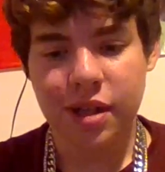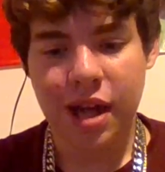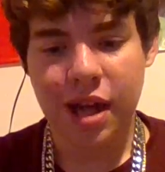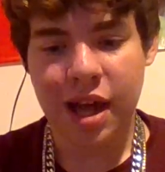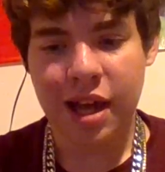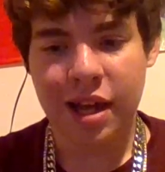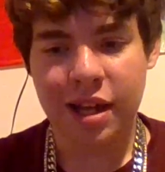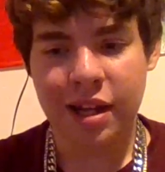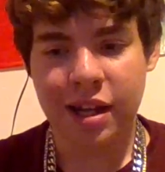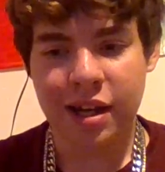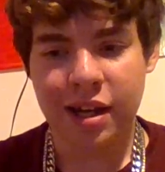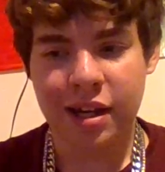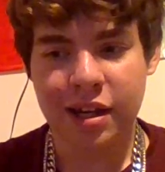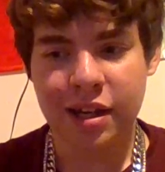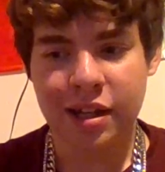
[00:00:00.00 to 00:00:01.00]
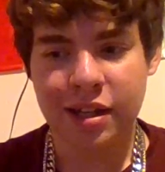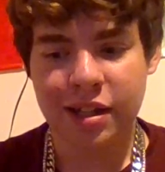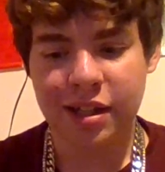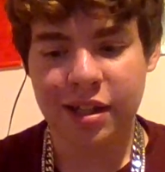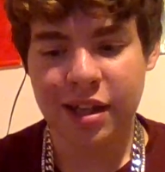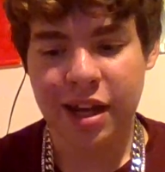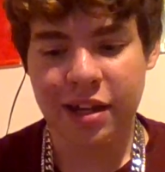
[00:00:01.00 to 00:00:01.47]
And
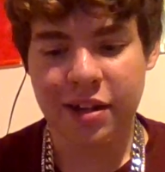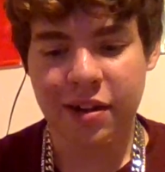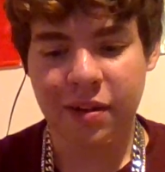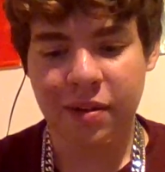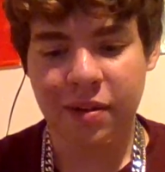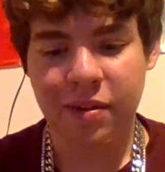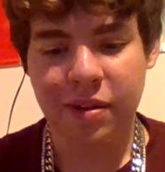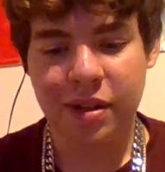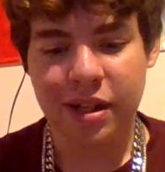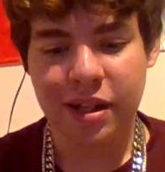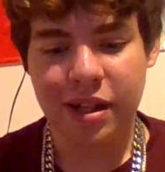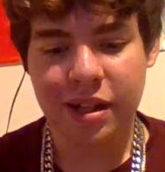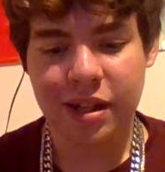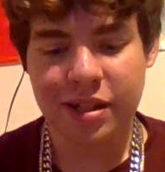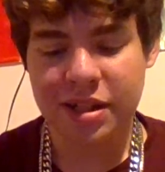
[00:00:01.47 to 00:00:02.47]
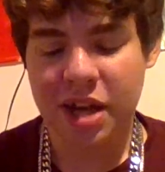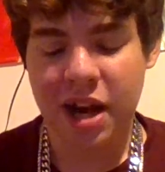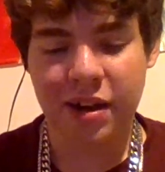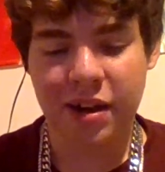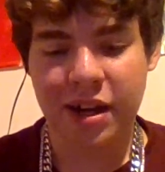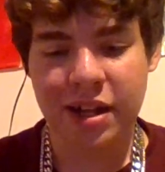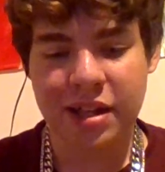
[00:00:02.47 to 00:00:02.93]
yeah,
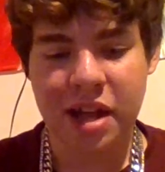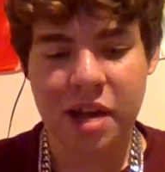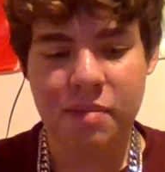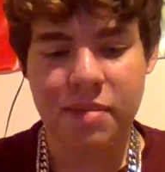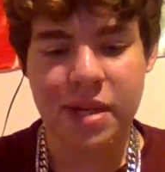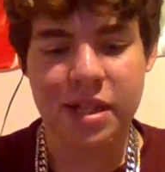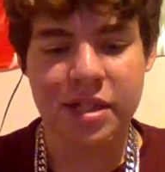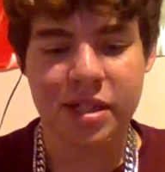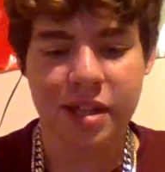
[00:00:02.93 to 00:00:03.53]
tire hit that bitch,